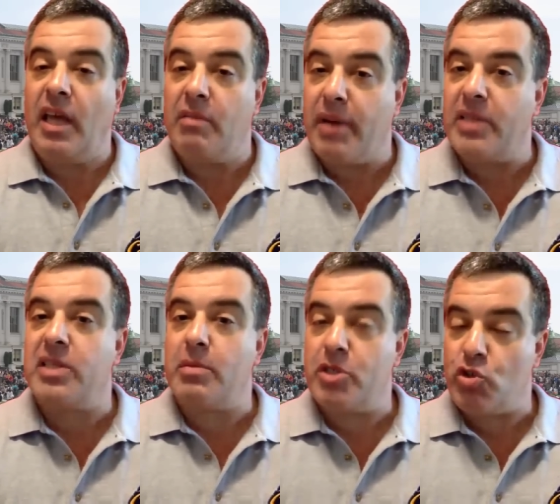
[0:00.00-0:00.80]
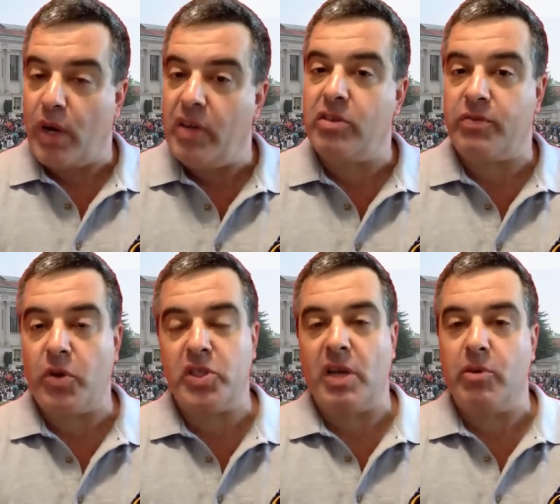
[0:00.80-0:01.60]
it might seem strange the
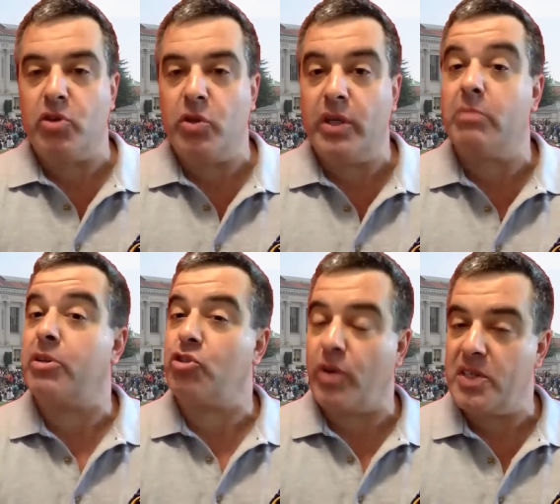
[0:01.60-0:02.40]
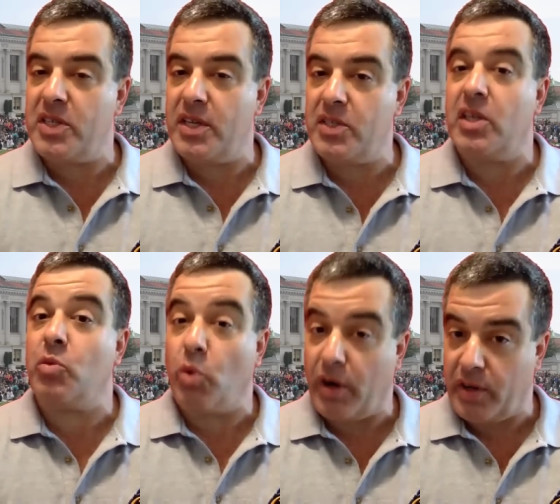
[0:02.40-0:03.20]
first time you do it, but trust us,
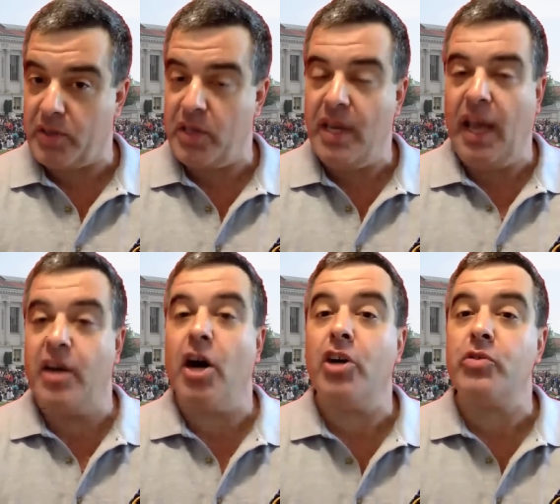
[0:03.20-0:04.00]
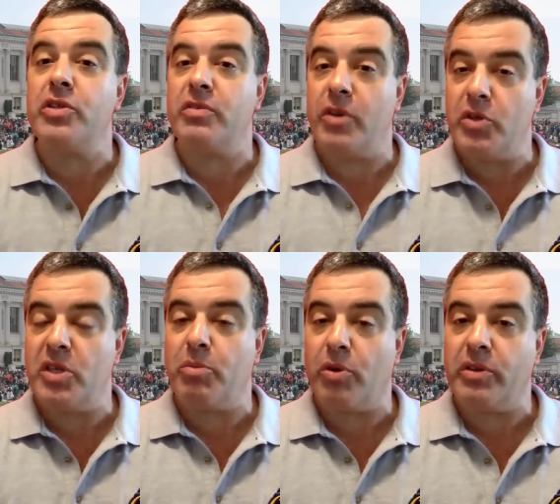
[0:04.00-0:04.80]
it works, and hundreds of
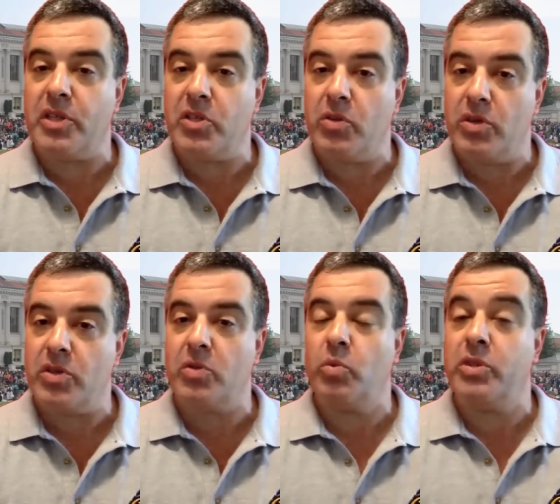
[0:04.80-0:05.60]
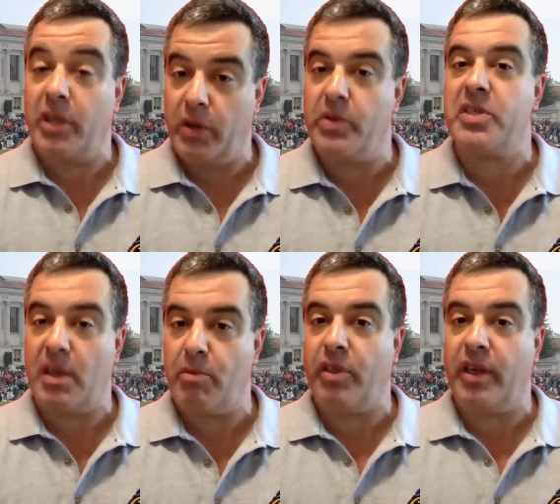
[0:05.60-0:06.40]
UC Berkeley students would tell you the
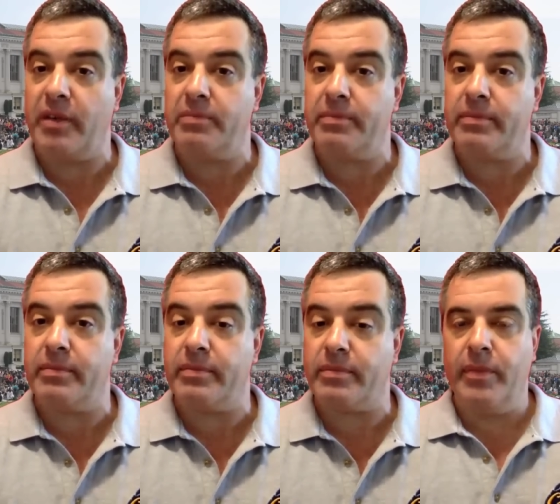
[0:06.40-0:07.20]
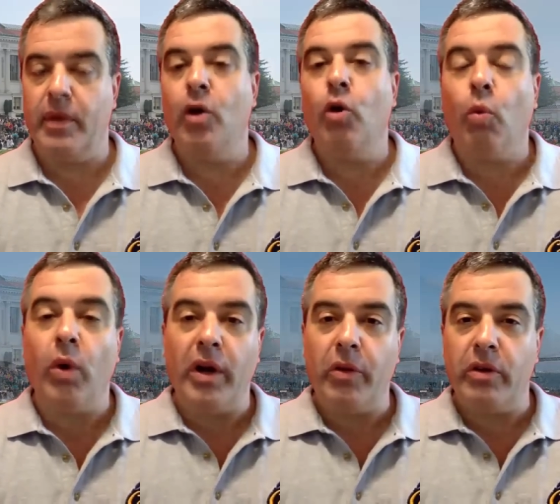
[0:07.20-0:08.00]
same thing.
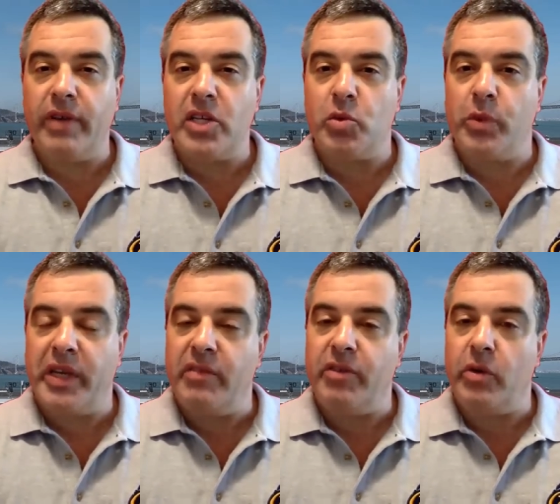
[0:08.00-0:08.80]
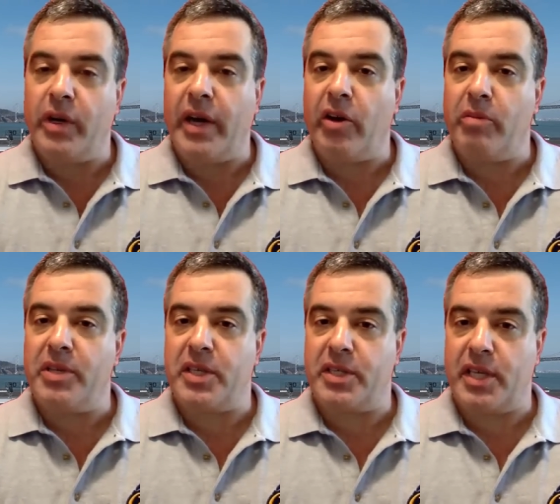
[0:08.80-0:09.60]
What other advice would we give you on how to be
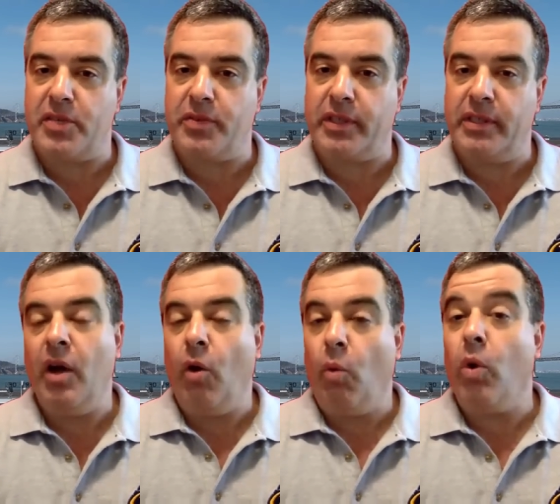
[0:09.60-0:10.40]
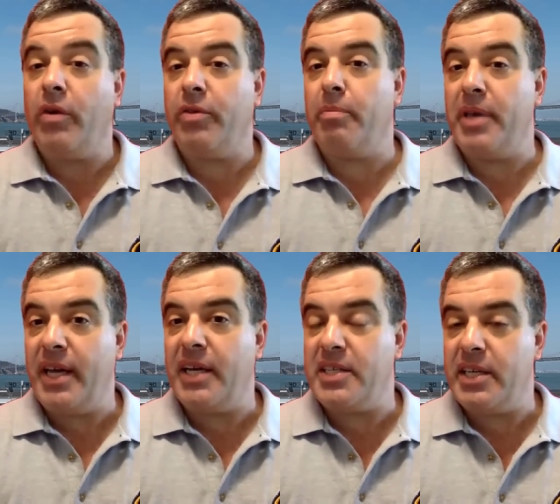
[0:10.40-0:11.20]
successful? One of the big
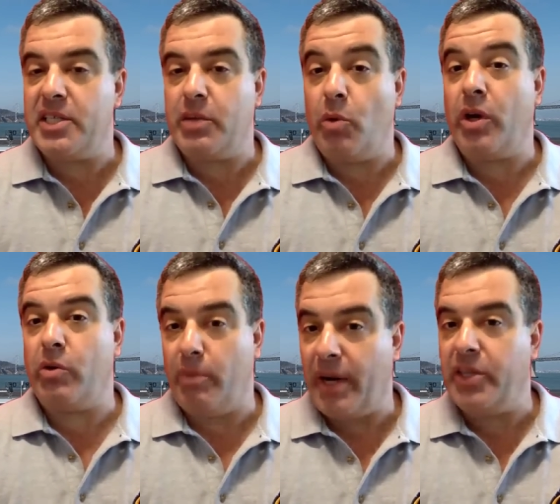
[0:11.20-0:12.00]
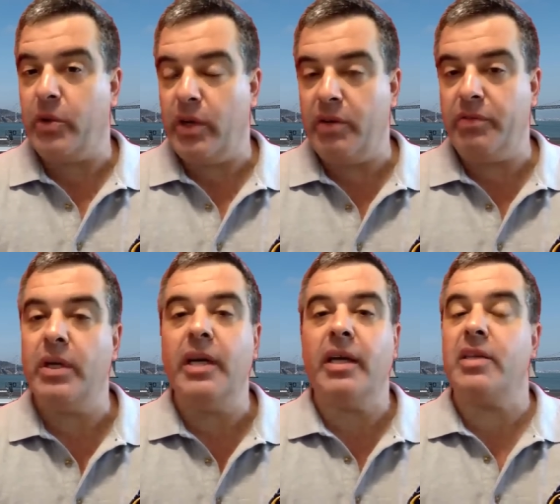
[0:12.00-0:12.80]
ideas that we want to remind you of
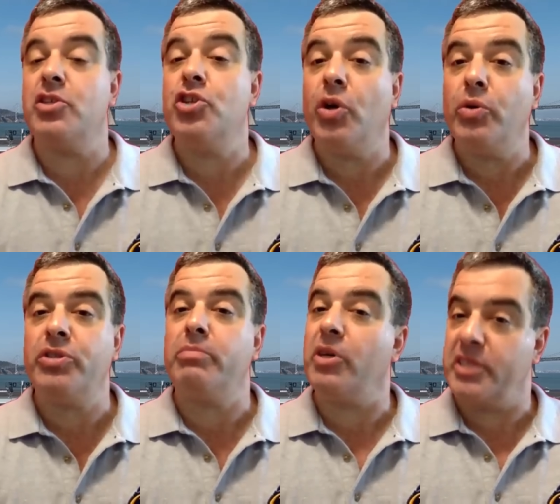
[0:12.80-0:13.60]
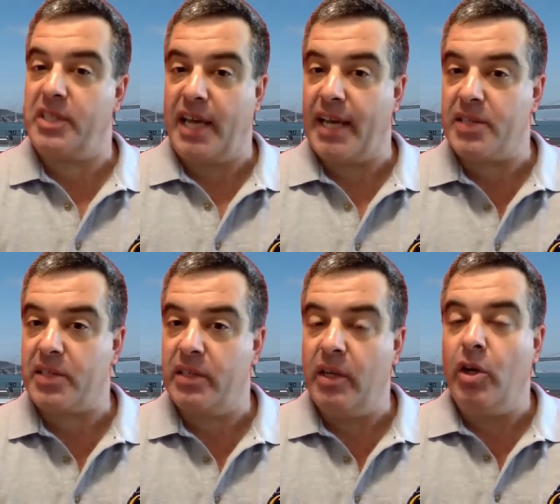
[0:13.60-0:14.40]
is don't multitask.